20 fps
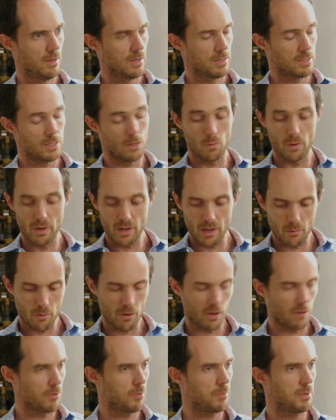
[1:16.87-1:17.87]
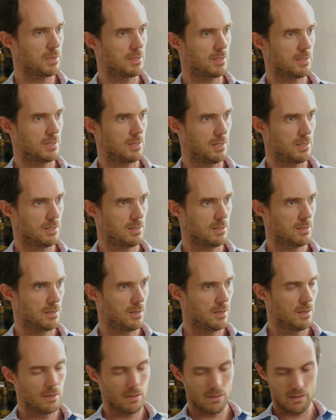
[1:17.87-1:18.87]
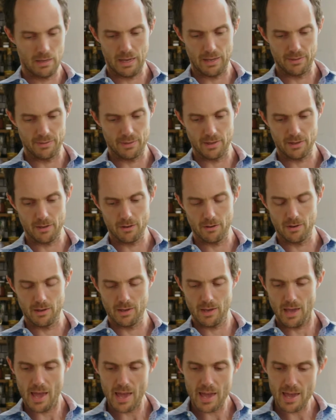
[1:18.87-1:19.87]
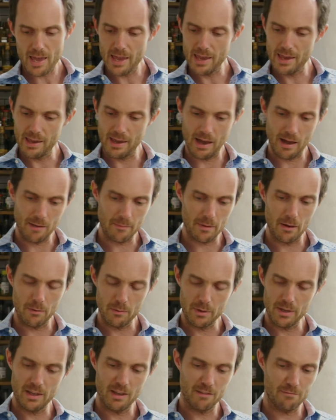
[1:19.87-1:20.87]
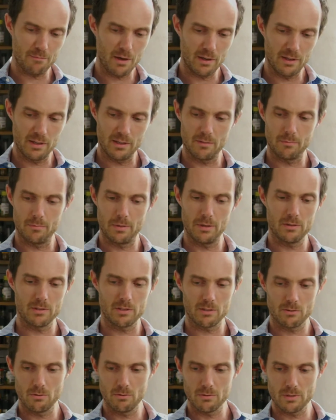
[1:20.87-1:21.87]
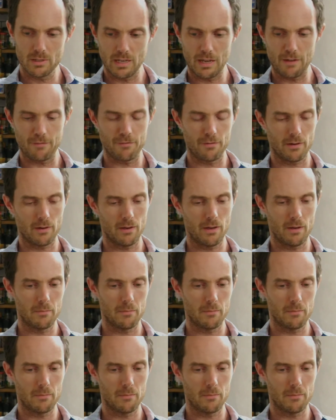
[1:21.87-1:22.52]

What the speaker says: So when I work with businesses, and they're going, hey, how about we give money to build schools in Africa?